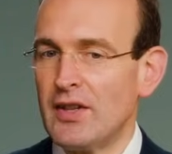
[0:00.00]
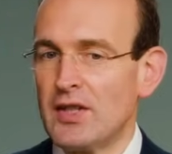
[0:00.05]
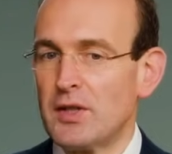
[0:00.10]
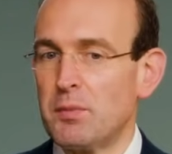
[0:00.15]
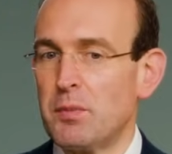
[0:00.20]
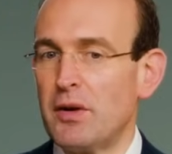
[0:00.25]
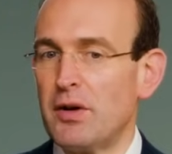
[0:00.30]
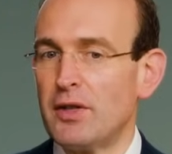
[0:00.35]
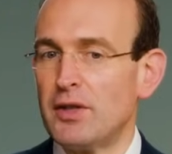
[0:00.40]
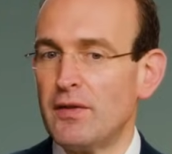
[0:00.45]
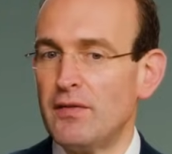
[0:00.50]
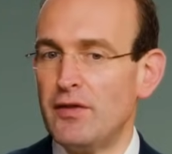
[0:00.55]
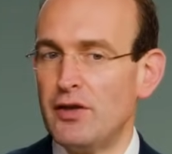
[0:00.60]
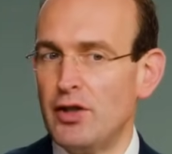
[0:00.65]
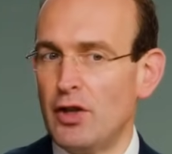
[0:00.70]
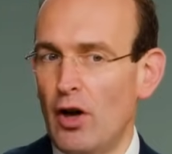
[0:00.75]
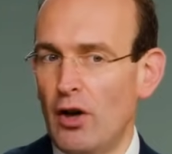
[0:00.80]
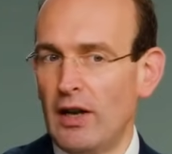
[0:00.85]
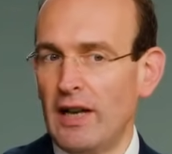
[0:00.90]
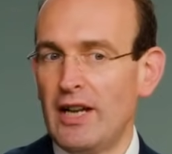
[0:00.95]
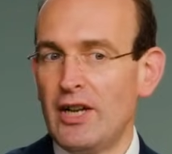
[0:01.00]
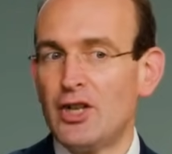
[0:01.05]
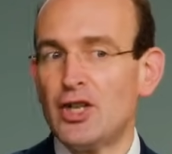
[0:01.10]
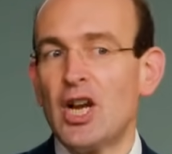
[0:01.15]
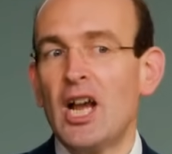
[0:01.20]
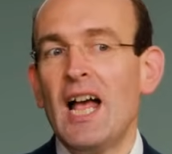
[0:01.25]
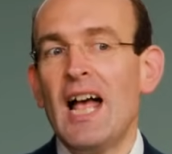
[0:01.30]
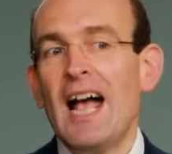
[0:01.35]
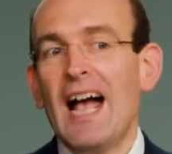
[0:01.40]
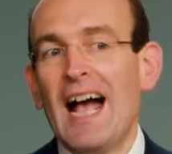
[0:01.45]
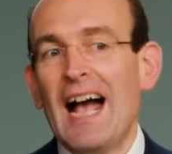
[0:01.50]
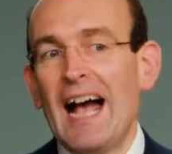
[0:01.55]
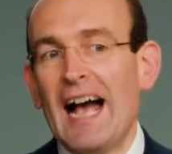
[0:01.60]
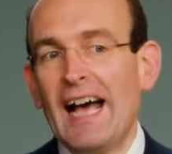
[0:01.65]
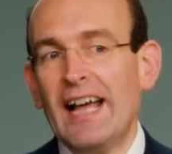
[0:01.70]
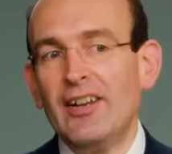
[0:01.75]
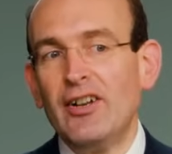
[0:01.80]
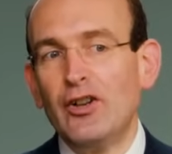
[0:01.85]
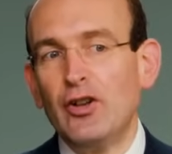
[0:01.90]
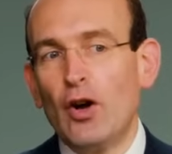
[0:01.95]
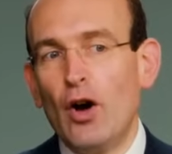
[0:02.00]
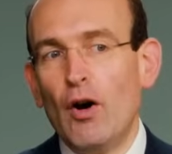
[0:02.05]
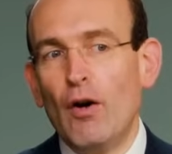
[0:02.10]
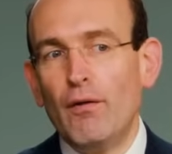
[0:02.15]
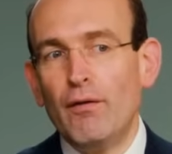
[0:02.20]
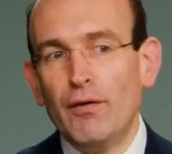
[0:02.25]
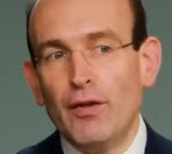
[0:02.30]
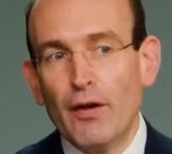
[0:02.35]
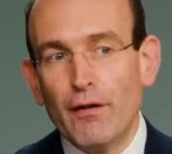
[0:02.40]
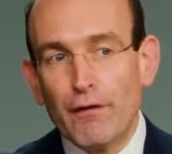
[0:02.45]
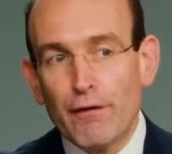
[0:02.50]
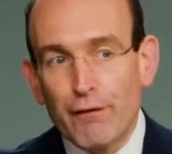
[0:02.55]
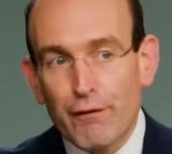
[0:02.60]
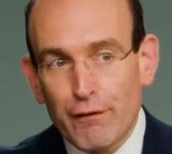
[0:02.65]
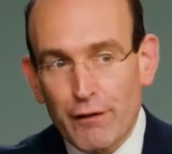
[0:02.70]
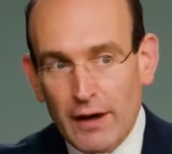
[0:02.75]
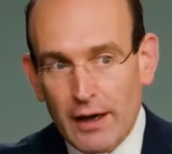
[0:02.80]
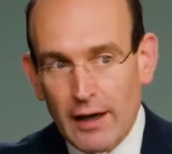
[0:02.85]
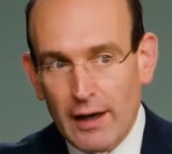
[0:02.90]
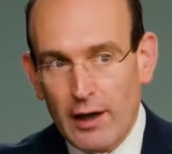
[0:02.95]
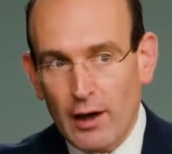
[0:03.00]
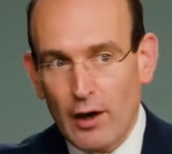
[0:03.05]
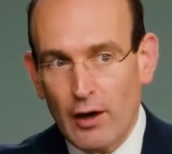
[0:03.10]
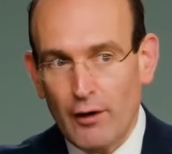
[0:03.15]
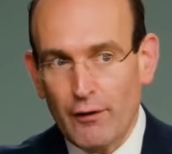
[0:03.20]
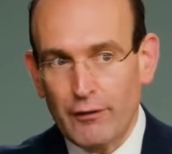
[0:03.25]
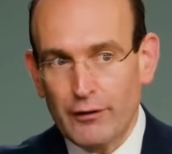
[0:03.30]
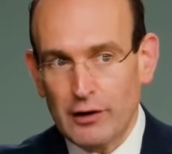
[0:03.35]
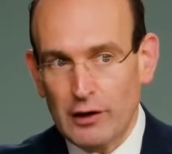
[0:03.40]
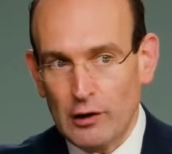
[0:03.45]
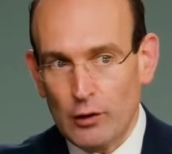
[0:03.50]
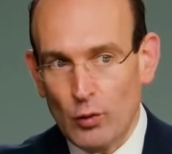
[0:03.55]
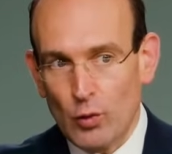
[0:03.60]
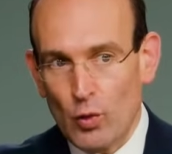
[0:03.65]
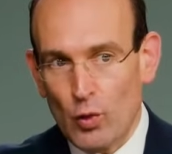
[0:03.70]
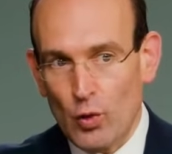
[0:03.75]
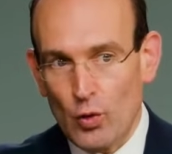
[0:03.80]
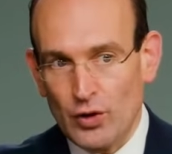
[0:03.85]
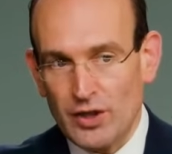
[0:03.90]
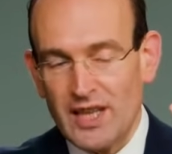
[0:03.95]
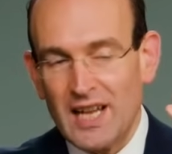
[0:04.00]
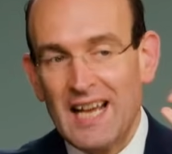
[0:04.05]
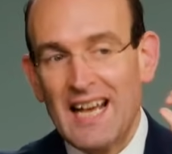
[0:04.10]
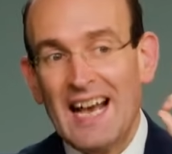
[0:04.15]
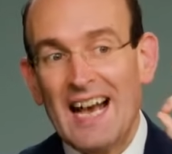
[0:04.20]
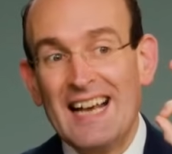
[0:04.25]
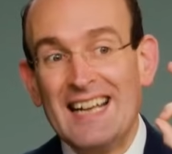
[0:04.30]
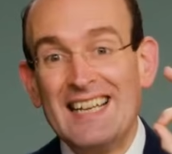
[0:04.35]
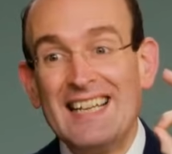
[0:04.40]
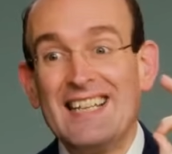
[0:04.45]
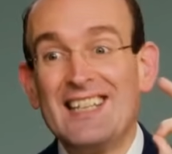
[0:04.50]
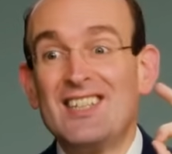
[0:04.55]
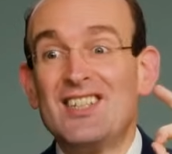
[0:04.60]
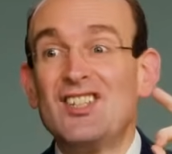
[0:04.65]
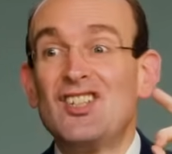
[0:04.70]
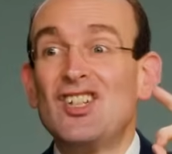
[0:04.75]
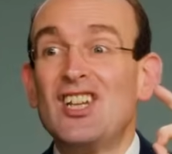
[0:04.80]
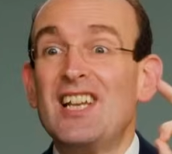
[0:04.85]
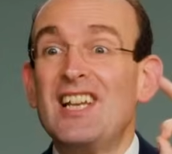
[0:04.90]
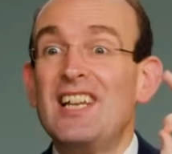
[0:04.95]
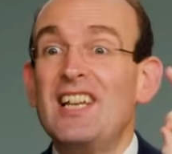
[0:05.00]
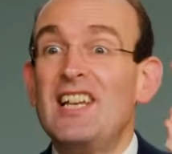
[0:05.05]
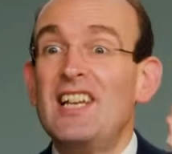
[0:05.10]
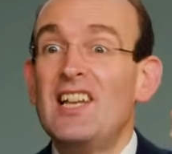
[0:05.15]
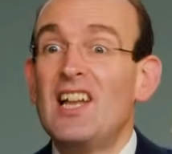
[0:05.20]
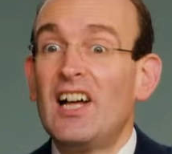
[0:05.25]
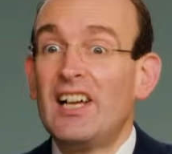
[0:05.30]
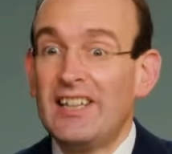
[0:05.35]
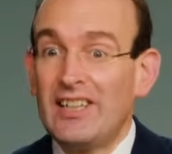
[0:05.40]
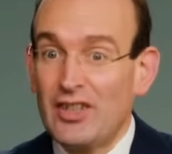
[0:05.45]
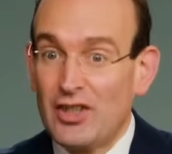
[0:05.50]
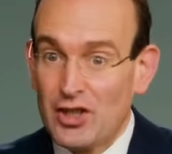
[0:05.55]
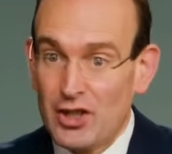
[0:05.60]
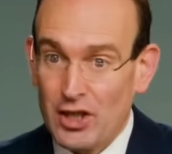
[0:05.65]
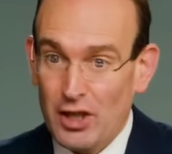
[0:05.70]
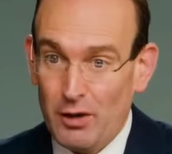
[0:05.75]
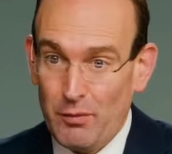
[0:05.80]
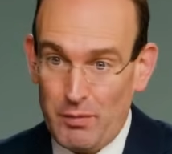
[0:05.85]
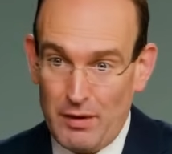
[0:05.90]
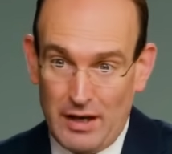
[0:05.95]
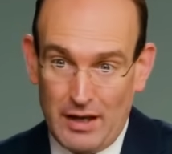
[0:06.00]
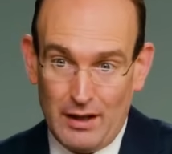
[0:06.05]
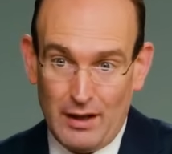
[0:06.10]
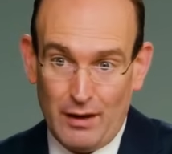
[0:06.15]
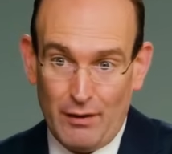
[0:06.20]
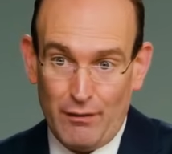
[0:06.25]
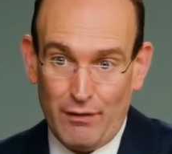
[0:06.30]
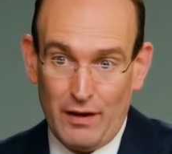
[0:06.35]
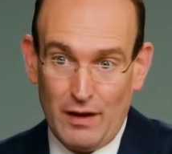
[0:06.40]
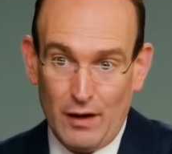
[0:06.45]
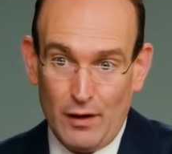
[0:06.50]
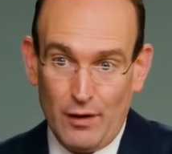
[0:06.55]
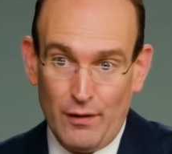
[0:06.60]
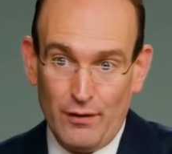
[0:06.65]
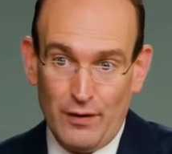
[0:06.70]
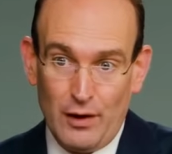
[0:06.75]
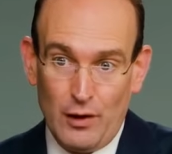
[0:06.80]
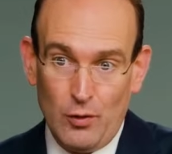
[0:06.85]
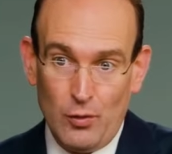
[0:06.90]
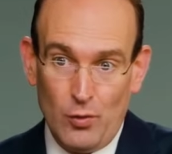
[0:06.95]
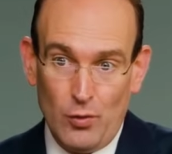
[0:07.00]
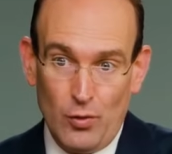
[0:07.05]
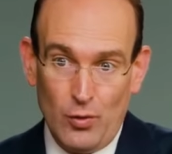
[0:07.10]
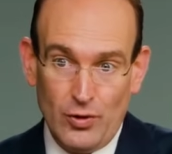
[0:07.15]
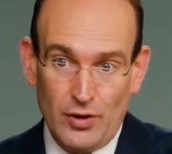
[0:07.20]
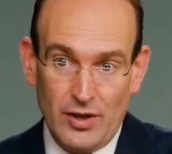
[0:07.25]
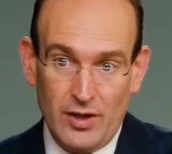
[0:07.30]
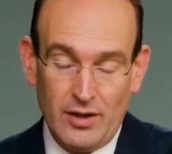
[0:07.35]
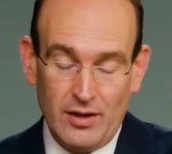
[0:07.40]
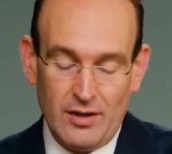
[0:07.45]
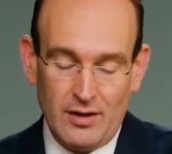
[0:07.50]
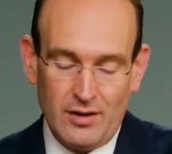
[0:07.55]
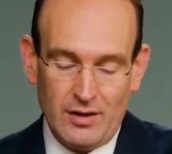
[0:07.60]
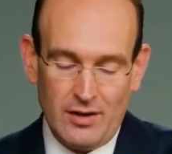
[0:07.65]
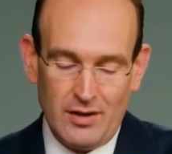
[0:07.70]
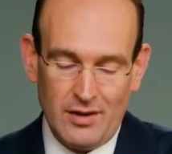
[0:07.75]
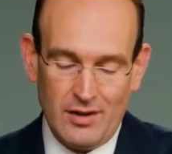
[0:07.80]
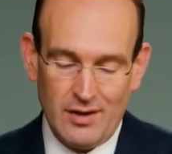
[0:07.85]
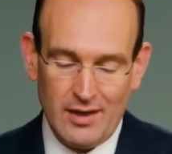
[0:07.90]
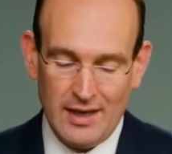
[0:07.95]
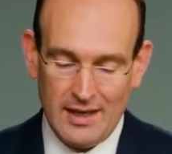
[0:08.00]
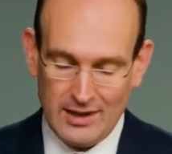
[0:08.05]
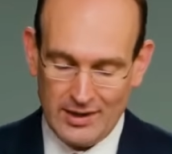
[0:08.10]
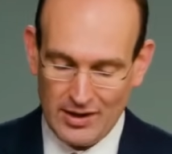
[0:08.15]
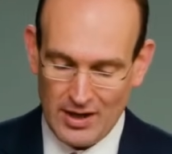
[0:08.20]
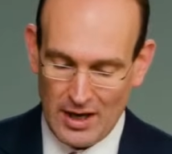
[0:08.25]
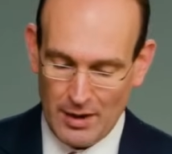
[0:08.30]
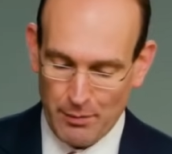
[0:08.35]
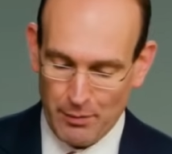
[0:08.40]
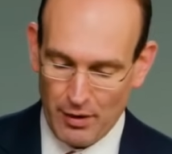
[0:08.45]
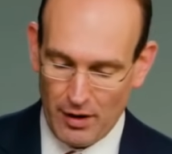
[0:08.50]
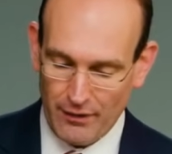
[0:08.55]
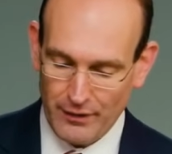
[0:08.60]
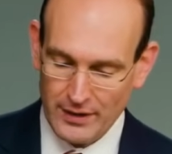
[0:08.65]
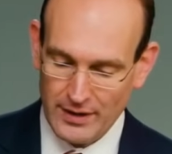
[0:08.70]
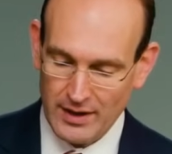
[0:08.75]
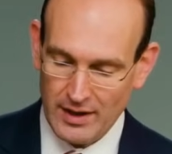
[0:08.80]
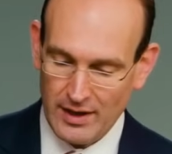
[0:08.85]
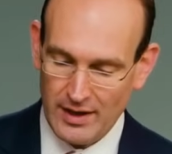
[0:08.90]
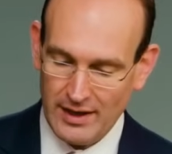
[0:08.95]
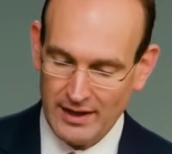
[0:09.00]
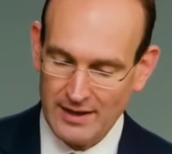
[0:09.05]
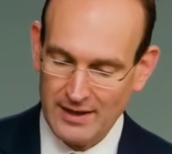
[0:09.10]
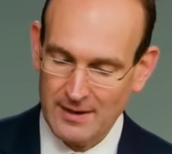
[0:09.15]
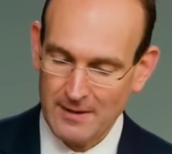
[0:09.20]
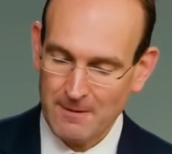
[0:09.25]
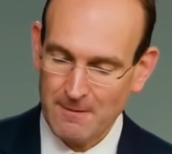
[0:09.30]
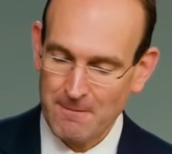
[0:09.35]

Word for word: Spirit of knowledge and of the fear of the Lord, and his delight shall be in the fear of the Lord. Isaiah prophesied.